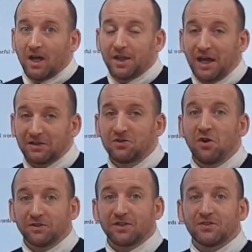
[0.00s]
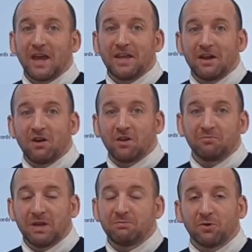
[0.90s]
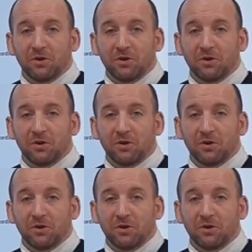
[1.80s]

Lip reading: That's not to say there aren't people